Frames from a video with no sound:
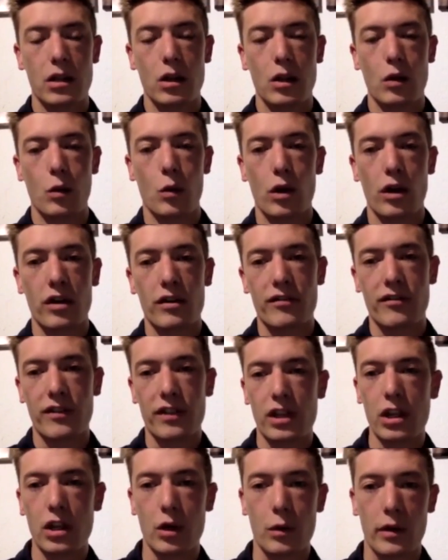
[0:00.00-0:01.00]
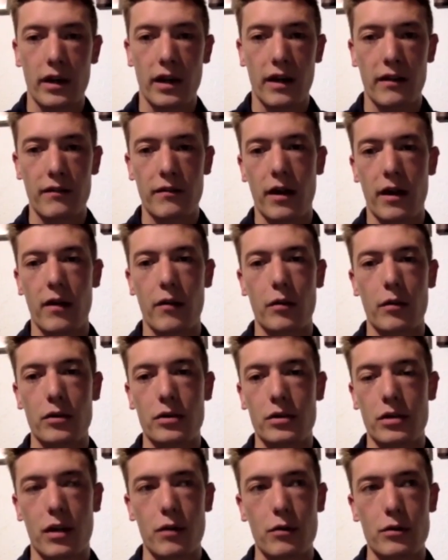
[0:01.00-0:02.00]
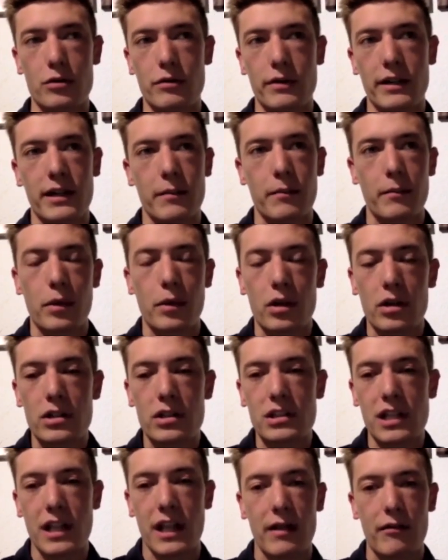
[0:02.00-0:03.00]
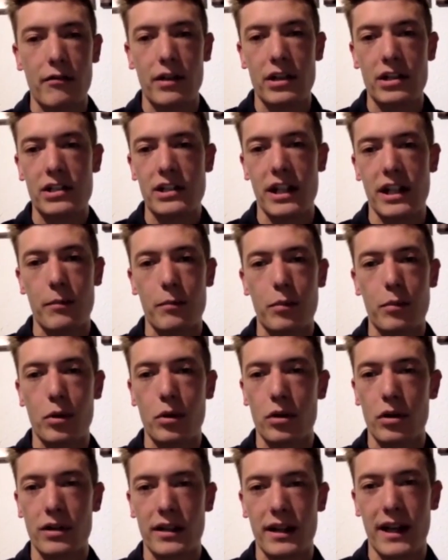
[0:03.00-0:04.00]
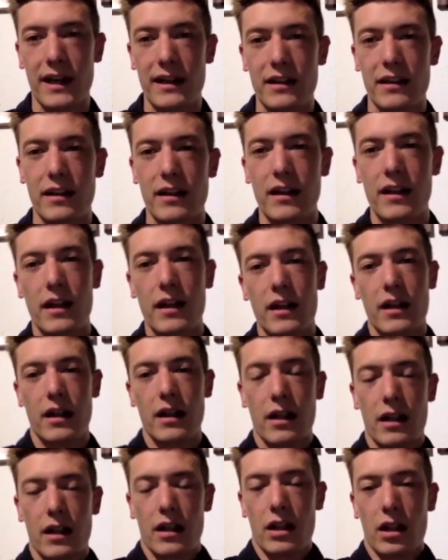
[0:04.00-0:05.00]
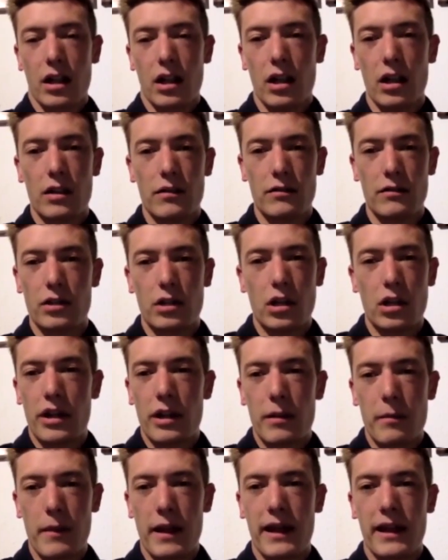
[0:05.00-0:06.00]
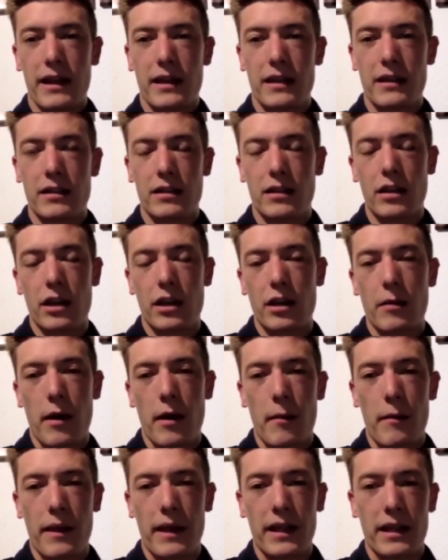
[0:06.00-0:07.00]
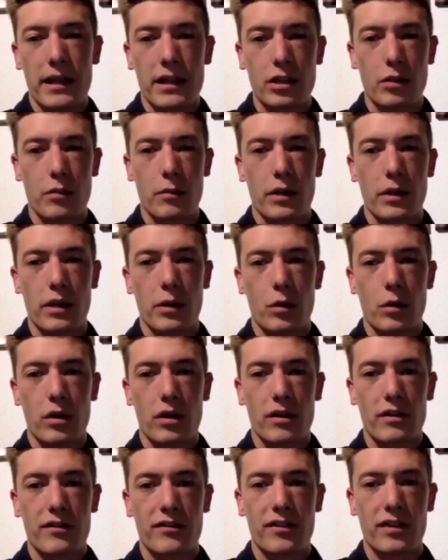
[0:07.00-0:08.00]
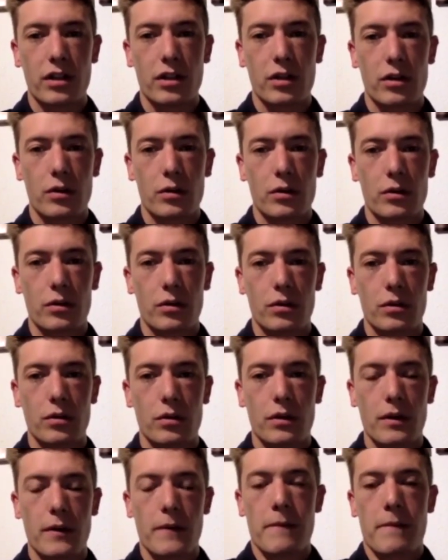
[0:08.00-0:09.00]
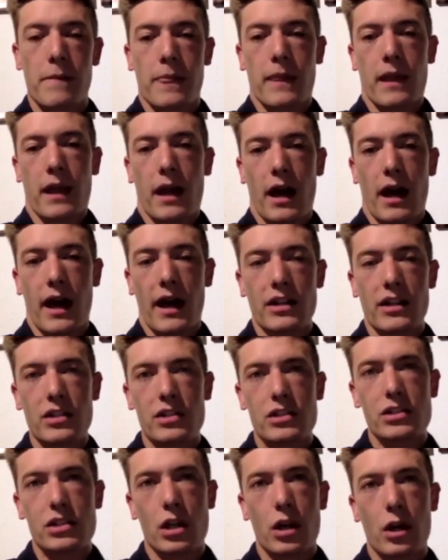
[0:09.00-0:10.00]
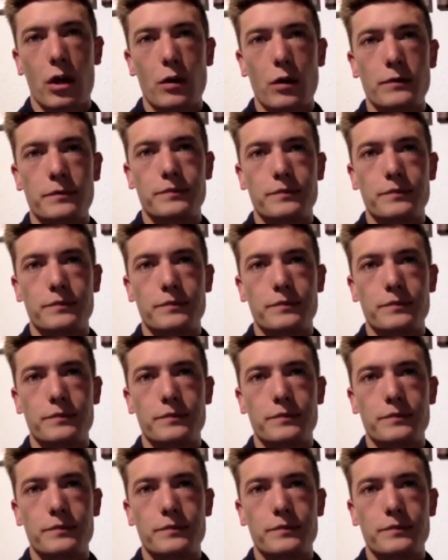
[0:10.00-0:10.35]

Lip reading: work for you. And I was reading books like Rich Dad, Poor Dad, and learning about making your money work for you. And so